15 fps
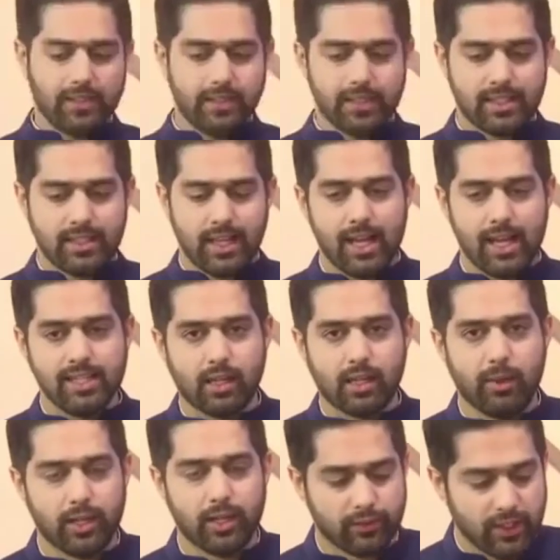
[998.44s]
in this last
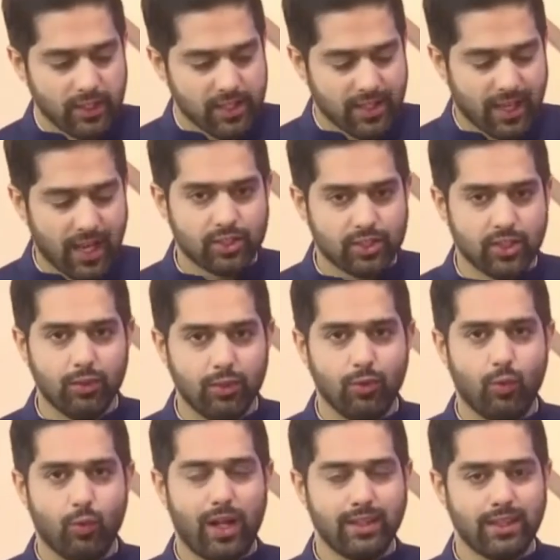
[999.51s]
segment of the discussion,
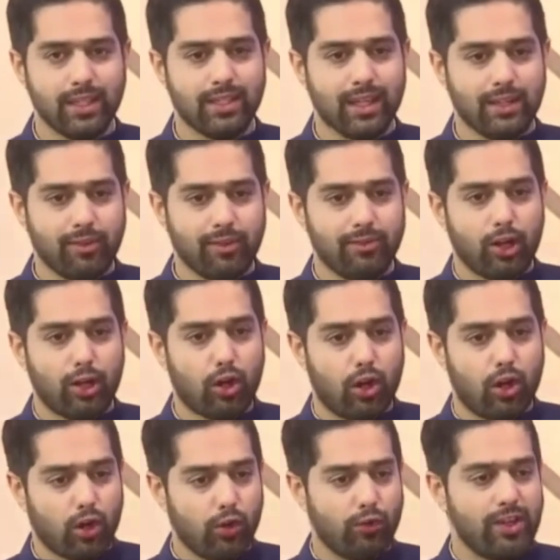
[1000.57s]
one thing that we will
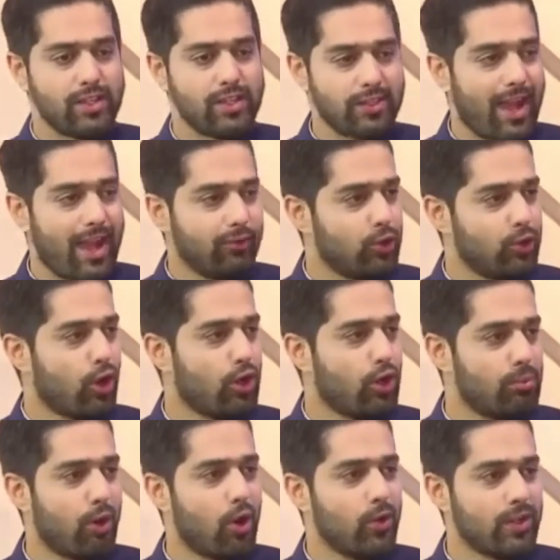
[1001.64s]
always have to talk
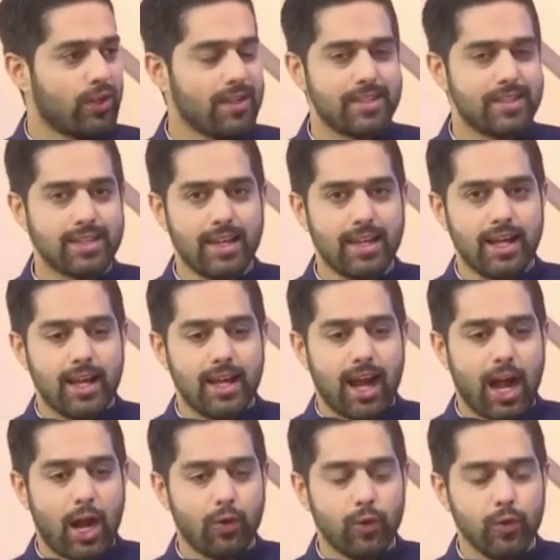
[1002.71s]
about is
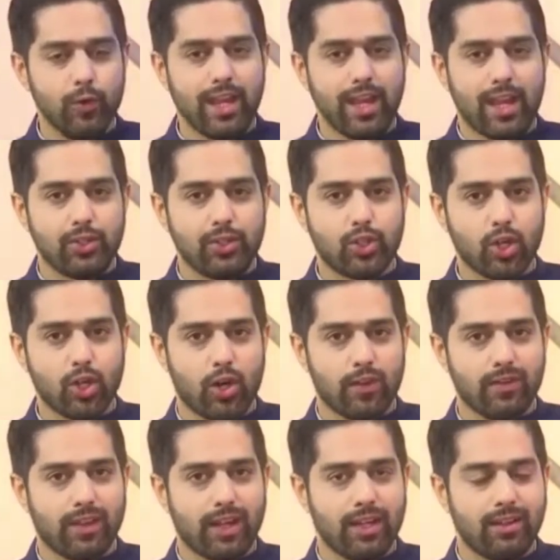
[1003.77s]
how do we
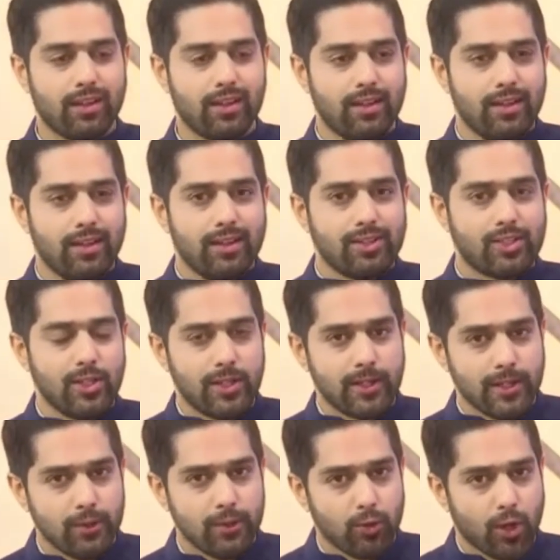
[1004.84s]
ensure that
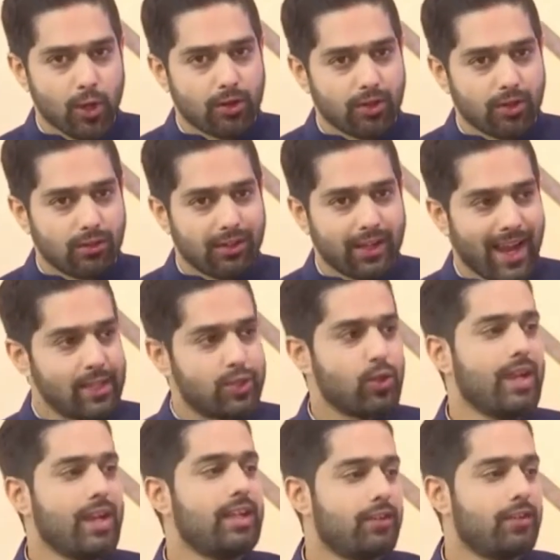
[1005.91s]
children who are
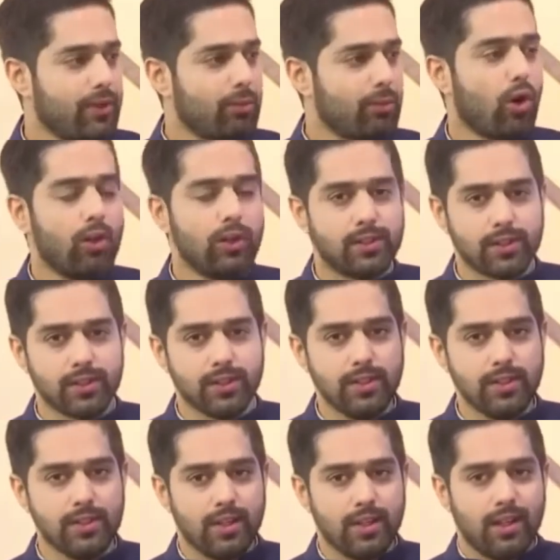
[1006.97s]
graduating from
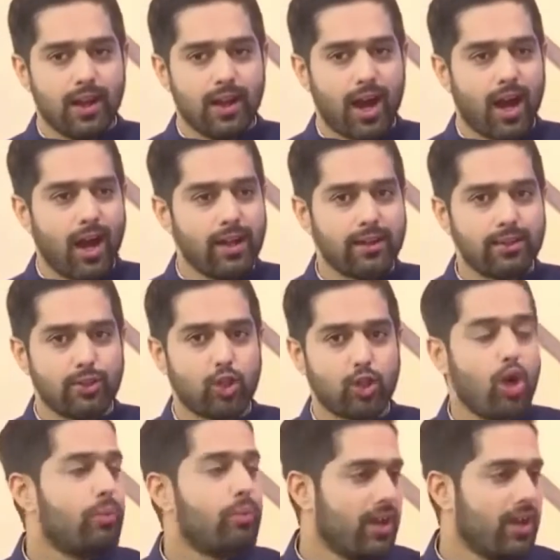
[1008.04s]
colleges are job